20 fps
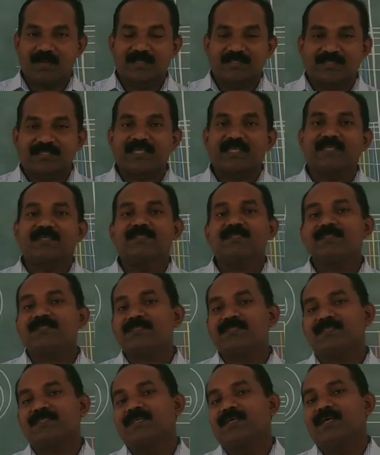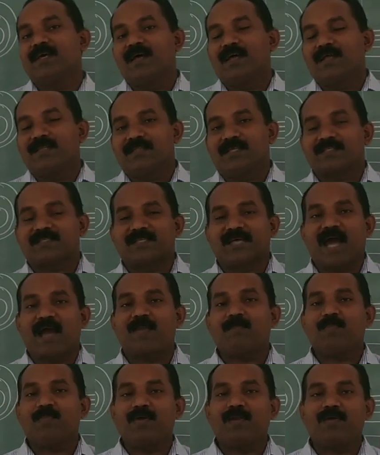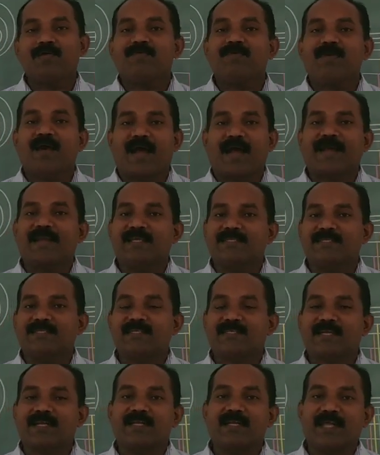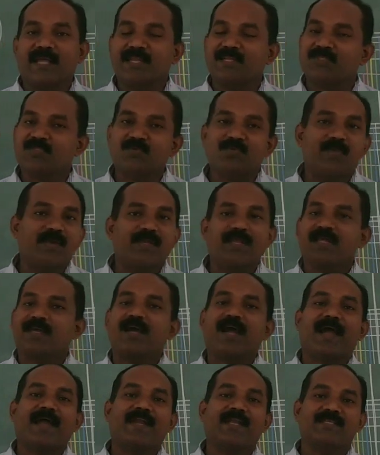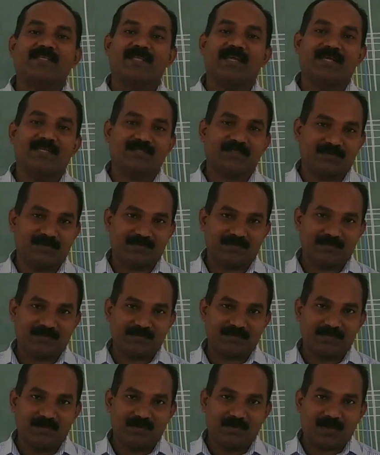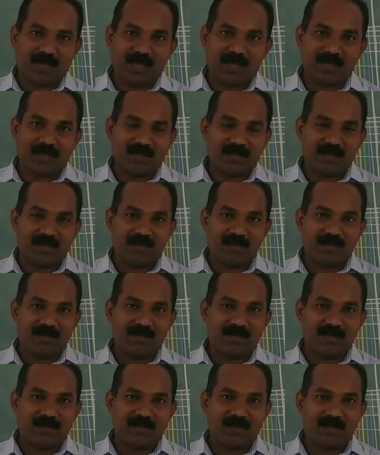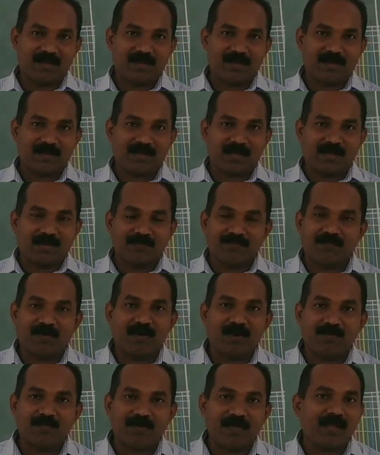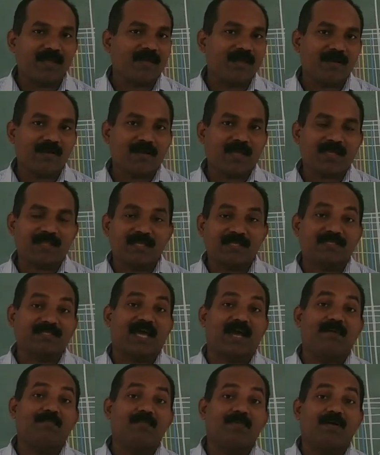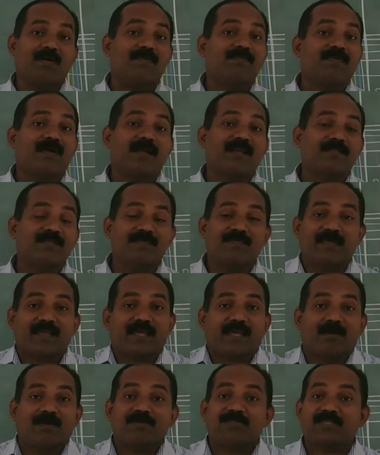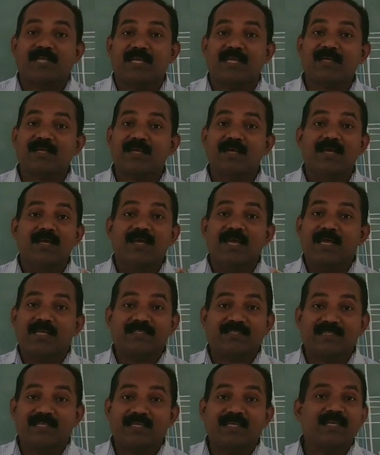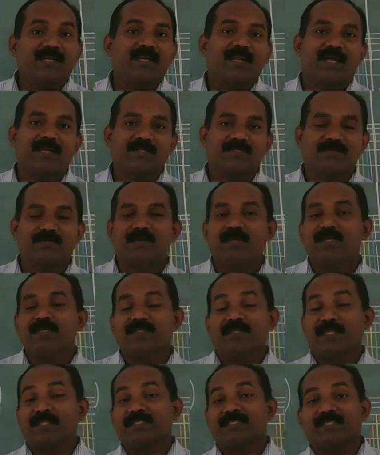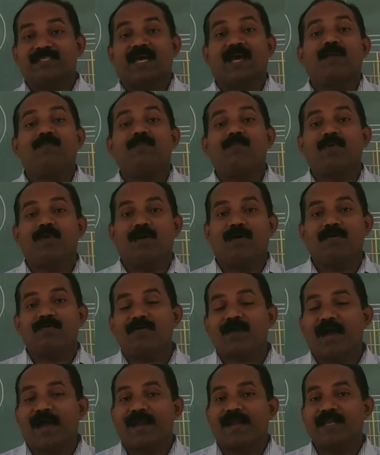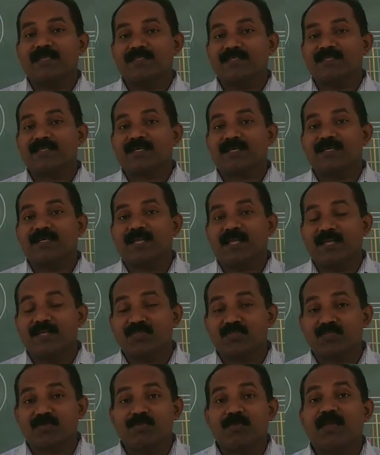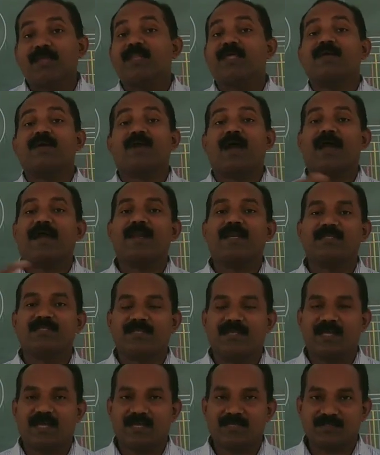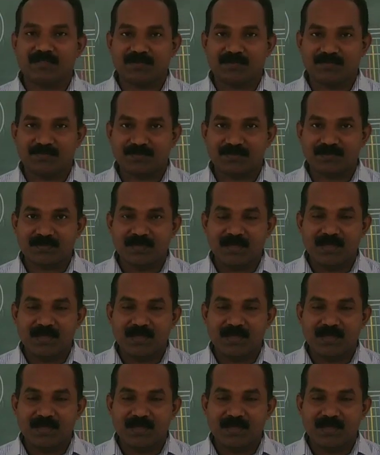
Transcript: Since the sample of hydrogen contains many hydrogen atoms. Okay, can you follow me? Okay, the sample of hydrogen, we cannot take a single atom. The sample of hydrogen contains many hydrogen atoms.